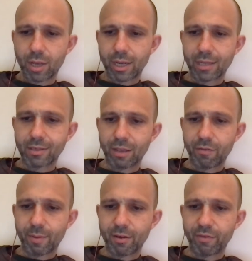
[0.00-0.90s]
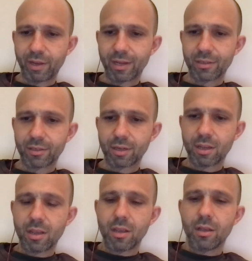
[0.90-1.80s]
I got David Benavidez.
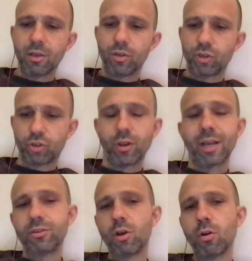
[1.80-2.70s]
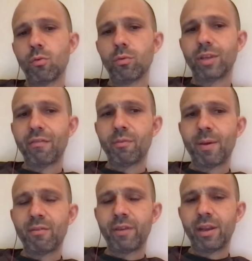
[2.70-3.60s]
Just so you guys know,
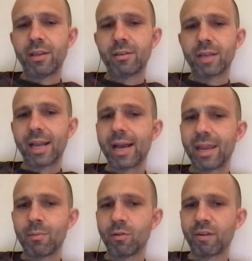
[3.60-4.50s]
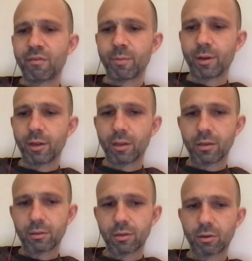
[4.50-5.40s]
David Benavidez. I got him over everybody.
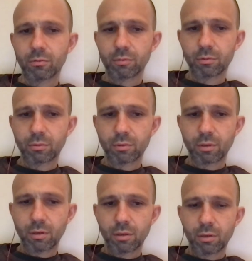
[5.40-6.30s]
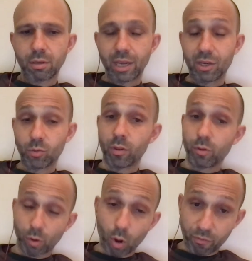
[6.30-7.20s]
So. And he's
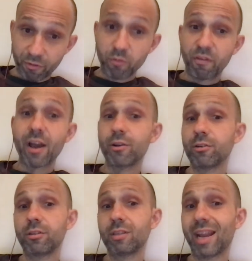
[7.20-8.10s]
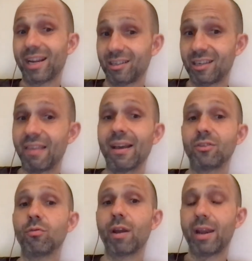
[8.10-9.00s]
one of the few fighters that I could say
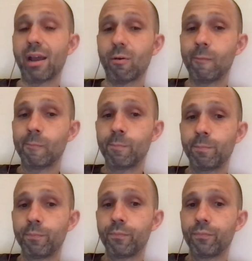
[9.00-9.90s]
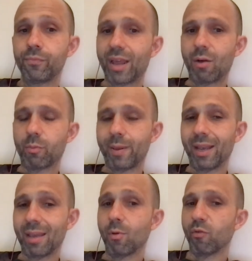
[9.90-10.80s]
that to right now, that I would
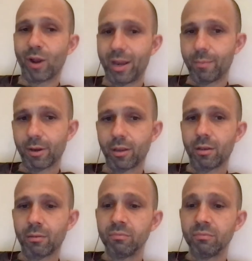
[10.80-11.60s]
pick him over anybody.